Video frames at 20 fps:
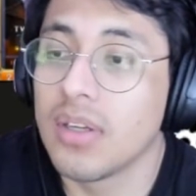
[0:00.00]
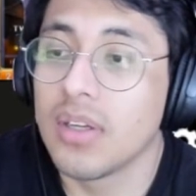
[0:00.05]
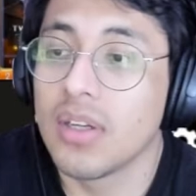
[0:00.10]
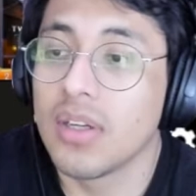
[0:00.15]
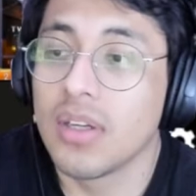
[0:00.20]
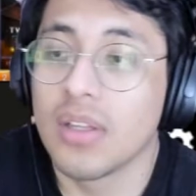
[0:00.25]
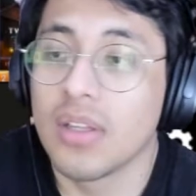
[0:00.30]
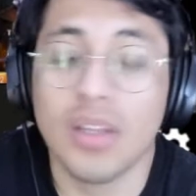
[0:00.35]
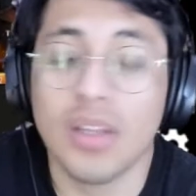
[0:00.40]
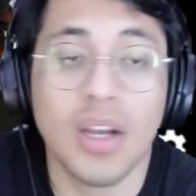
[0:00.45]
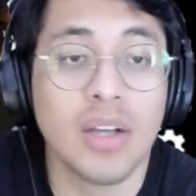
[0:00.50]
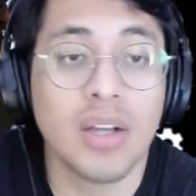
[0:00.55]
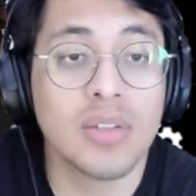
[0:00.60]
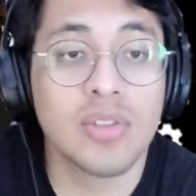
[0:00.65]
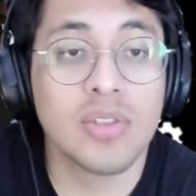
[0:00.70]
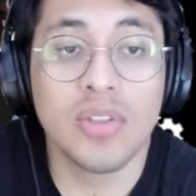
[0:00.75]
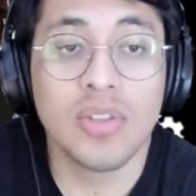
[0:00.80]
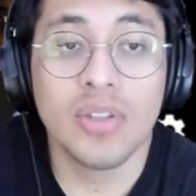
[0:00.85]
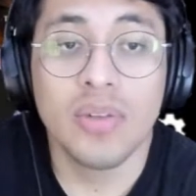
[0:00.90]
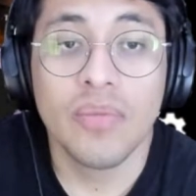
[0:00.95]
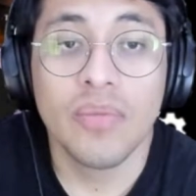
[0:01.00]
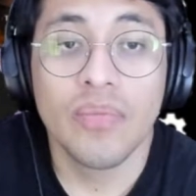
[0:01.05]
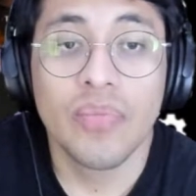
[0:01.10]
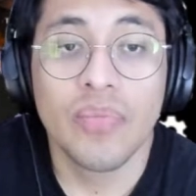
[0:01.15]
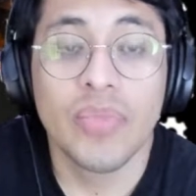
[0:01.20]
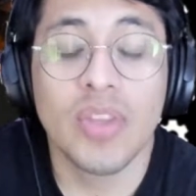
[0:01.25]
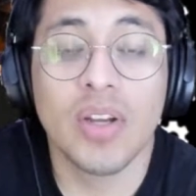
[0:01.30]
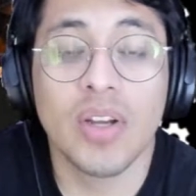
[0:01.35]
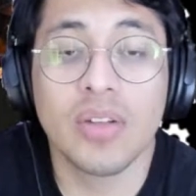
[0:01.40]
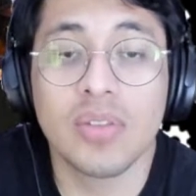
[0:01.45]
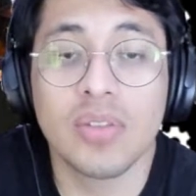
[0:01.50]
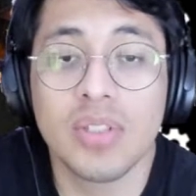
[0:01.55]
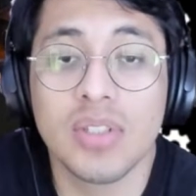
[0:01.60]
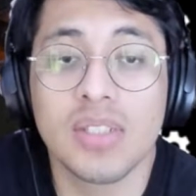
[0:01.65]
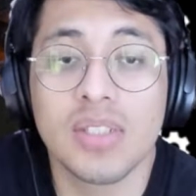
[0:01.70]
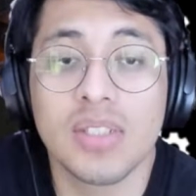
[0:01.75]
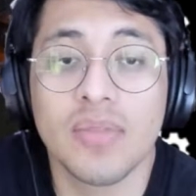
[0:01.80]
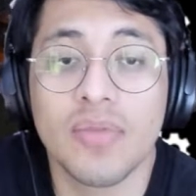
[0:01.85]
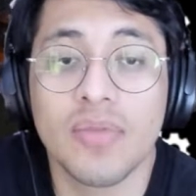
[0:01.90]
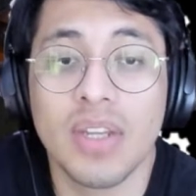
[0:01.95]
Nocturne
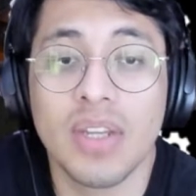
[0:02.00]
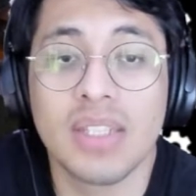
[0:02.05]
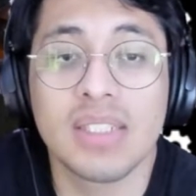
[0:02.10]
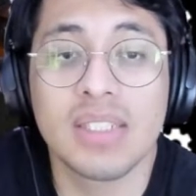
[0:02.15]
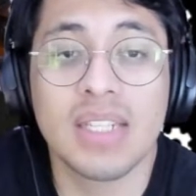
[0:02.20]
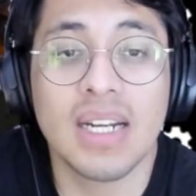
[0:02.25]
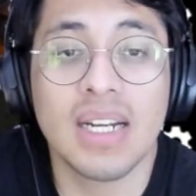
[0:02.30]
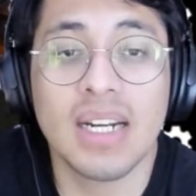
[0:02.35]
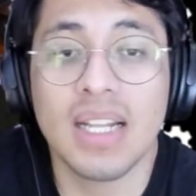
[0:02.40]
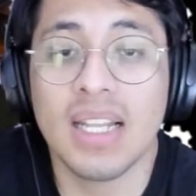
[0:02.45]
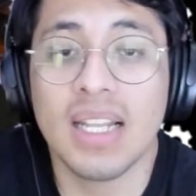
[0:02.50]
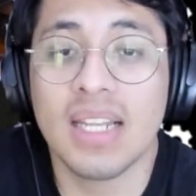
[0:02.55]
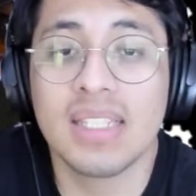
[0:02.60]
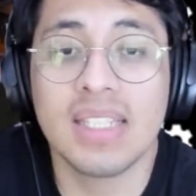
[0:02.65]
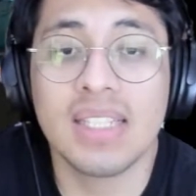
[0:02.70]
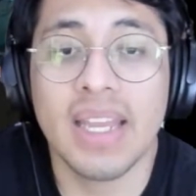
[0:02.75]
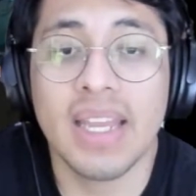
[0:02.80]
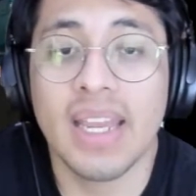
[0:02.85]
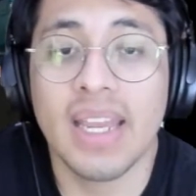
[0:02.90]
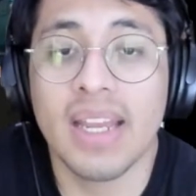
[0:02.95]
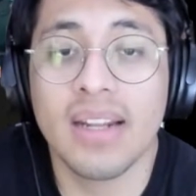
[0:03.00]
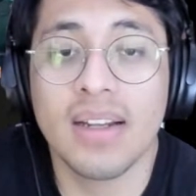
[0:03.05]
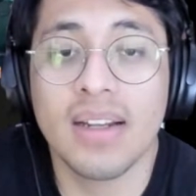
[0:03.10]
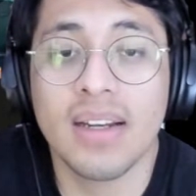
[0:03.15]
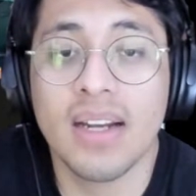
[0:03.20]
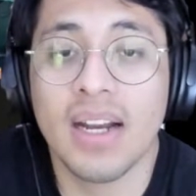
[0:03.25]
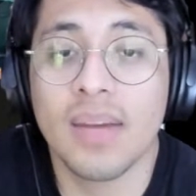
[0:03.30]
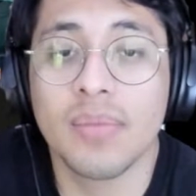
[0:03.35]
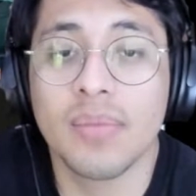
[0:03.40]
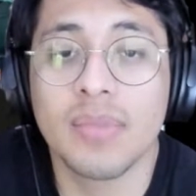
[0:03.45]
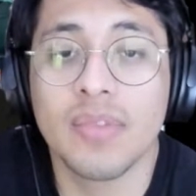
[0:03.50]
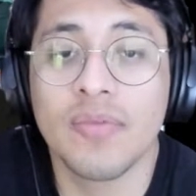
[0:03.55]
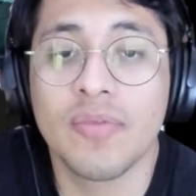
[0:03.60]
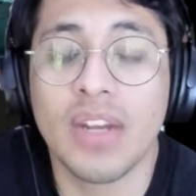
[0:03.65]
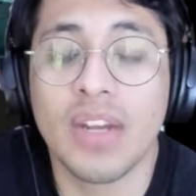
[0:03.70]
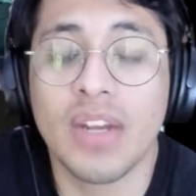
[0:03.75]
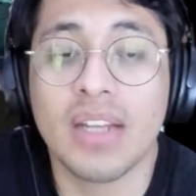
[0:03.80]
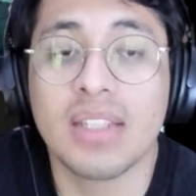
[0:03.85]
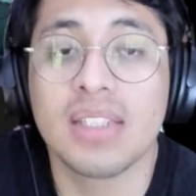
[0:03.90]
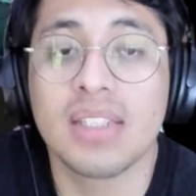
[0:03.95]
is kind of like Diana. In
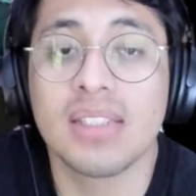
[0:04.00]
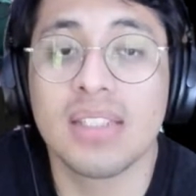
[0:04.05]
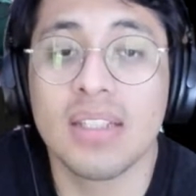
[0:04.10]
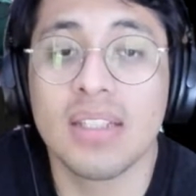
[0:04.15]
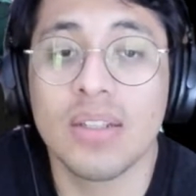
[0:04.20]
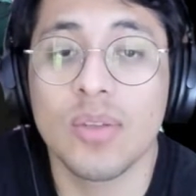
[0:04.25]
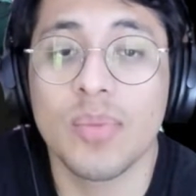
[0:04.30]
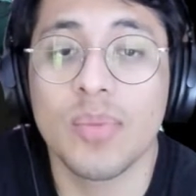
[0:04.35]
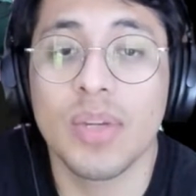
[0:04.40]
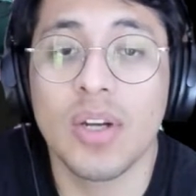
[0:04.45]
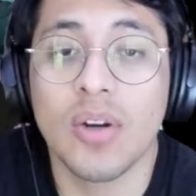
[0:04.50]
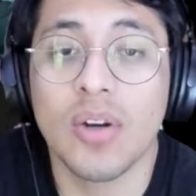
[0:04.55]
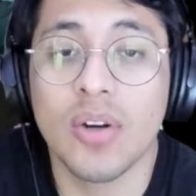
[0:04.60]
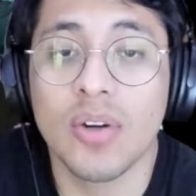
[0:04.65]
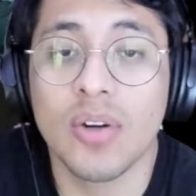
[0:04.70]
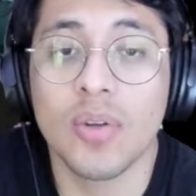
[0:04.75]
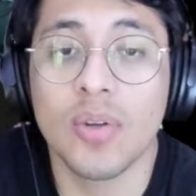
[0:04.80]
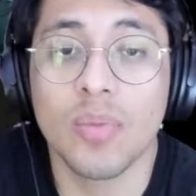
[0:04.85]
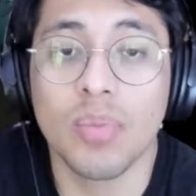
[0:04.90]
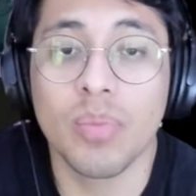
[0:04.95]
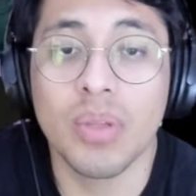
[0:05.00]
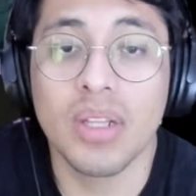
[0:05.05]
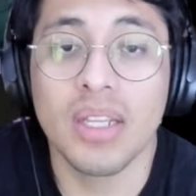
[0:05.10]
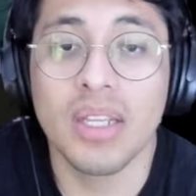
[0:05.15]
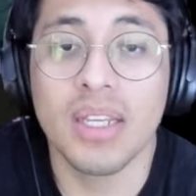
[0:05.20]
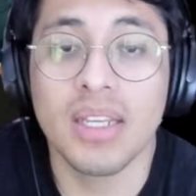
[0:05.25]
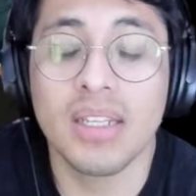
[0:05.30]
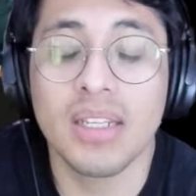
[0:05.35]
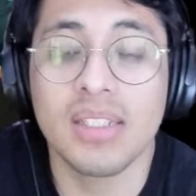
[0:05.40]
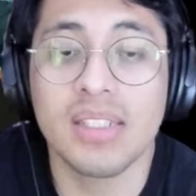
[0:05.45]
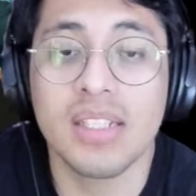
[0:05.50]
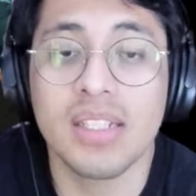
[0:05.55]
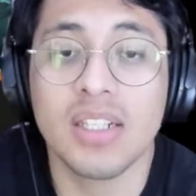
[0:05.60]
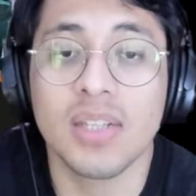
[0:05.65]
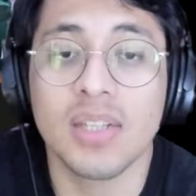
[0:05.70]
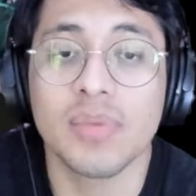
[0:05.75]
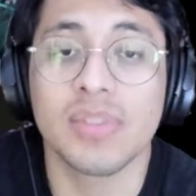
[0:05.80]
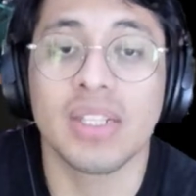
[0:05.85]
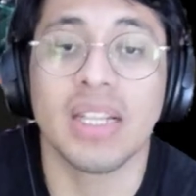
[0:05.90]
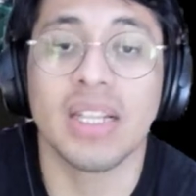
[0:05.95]
fact, he's a little bit harder to play because he
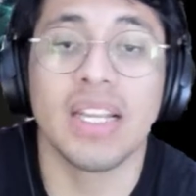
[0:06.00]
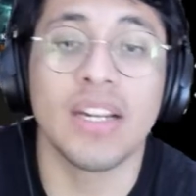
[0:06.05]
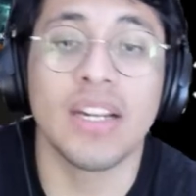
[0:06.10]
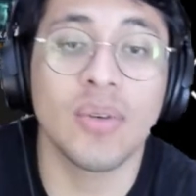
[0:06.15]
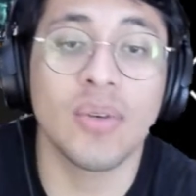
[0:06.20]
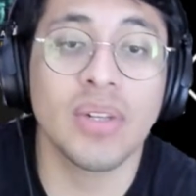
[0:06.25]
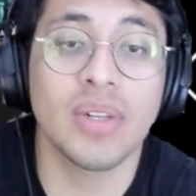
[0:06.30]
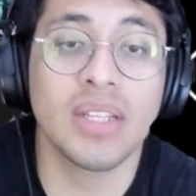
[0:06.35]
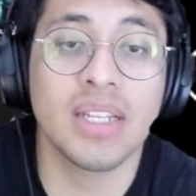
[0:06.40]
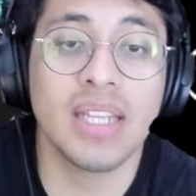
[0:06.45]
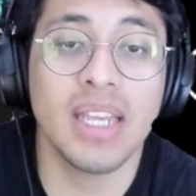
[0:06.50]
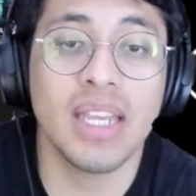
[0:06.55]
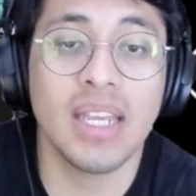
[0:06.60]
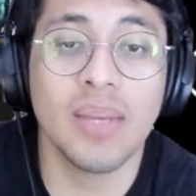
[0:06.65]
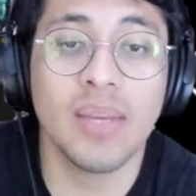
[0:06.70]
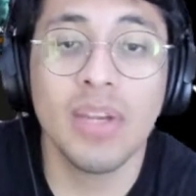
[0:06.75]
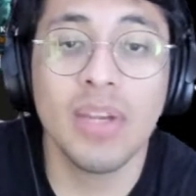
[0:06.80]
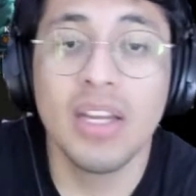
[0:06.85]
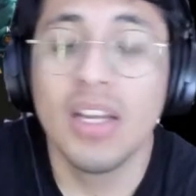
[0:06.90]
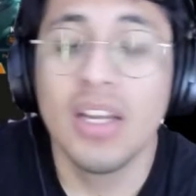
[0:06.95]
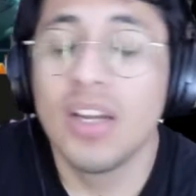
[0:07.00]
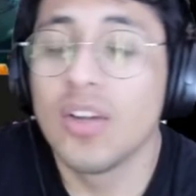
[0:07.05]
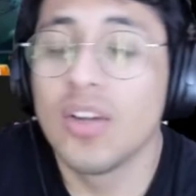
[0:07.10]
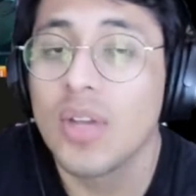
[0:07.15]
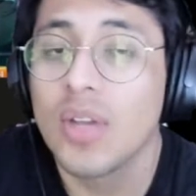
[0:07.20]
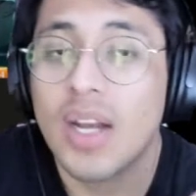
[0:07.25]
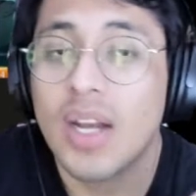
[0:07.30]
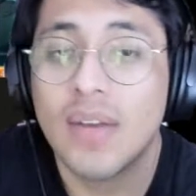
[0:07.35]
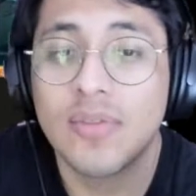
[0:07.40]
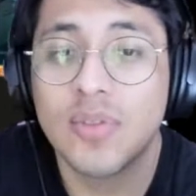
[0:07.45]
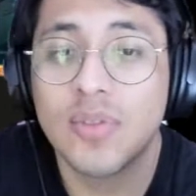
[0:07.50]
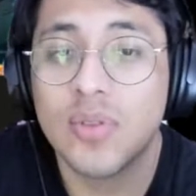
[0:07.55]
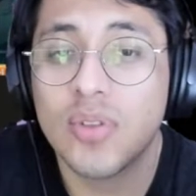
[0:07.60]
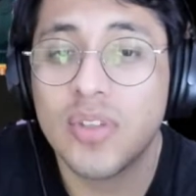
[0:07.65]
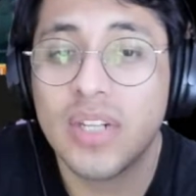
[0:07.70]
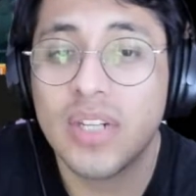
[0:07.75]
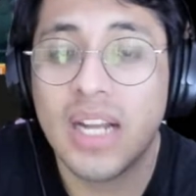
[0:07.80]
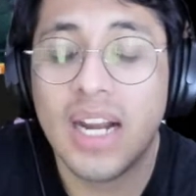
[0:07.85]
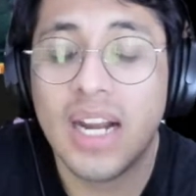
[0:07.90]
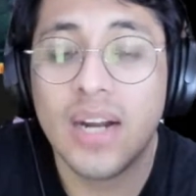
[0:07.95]
comes later in the game. You have to learn
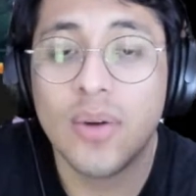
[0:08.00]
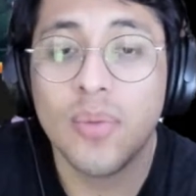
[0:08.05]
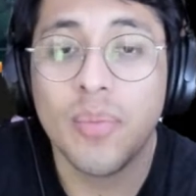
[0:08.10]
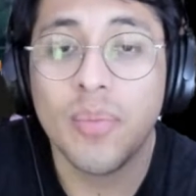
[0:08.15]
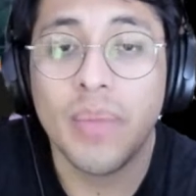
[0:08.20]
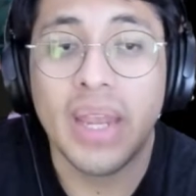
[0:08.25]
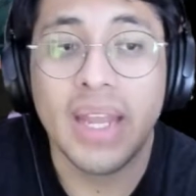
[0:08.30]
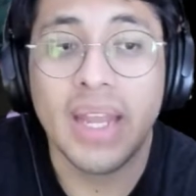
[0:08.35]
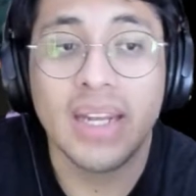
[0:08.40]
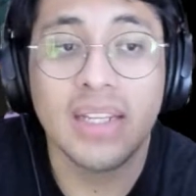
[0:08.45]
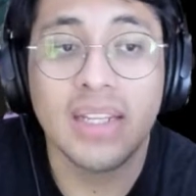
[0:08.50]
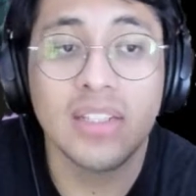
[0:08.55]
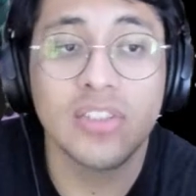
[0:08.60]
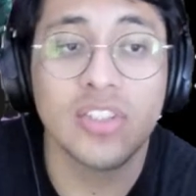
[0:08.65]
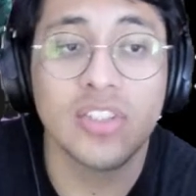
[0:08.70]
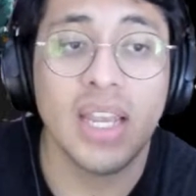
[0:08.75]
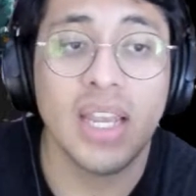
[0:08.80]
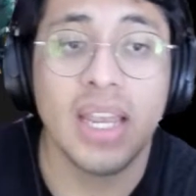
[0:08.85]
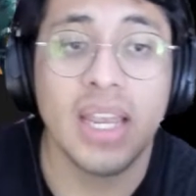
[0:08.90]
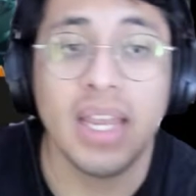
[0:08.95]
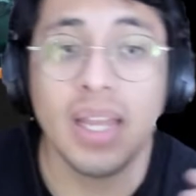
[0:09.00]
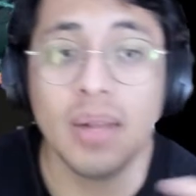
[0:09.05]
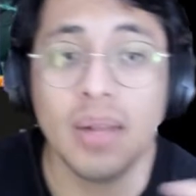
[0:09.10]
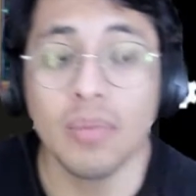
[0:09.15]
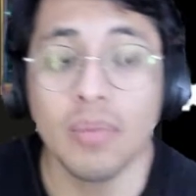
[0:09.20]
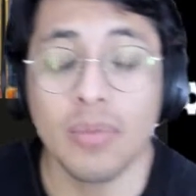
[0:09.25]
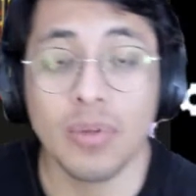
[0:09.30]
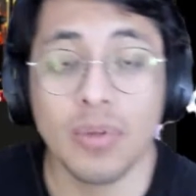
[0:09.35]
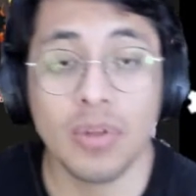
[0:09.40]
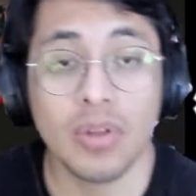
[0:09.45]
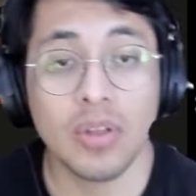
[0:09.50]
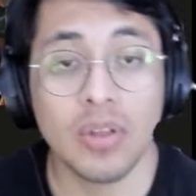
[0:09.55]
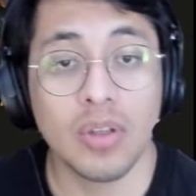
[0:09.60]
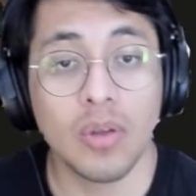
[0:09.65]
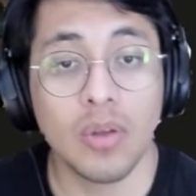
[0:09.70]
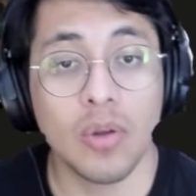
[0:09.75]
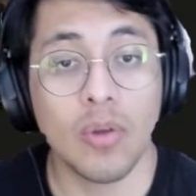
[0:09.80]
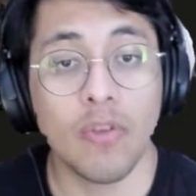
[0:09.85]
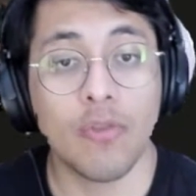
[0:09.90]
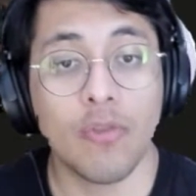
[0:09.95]
how to manage, and
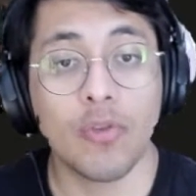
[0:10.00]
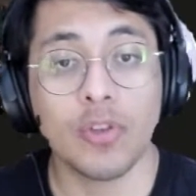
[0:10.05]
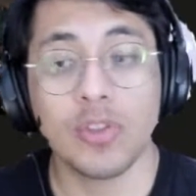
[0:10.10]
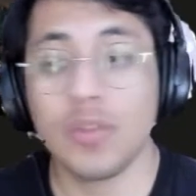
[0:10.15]
first of